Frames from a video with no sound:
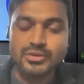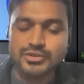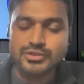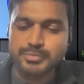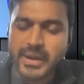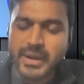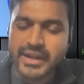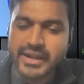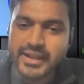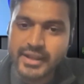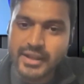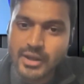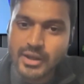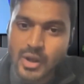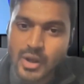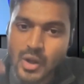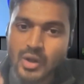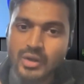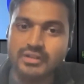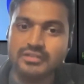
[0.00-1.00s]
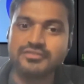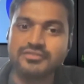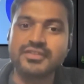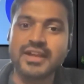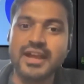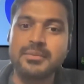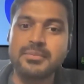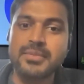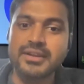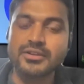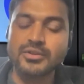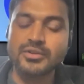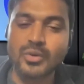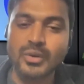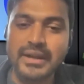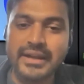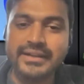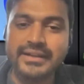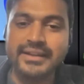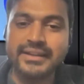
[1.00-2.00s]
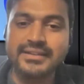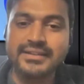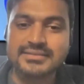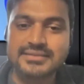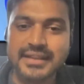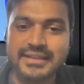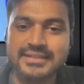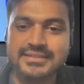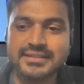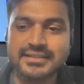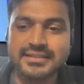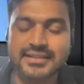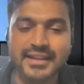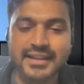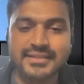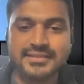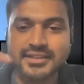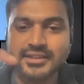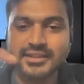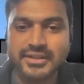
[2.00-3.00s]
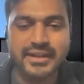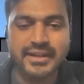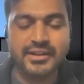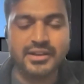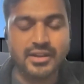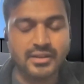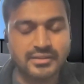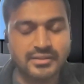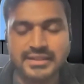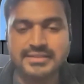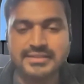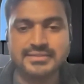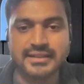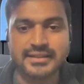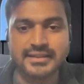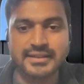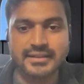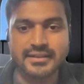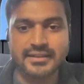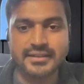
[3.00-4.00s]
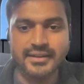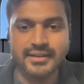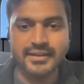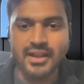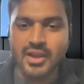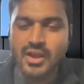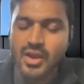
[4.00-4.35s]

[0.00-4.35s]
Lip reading: spending a lot of time in collating, slicing, dicing data and things like that, right?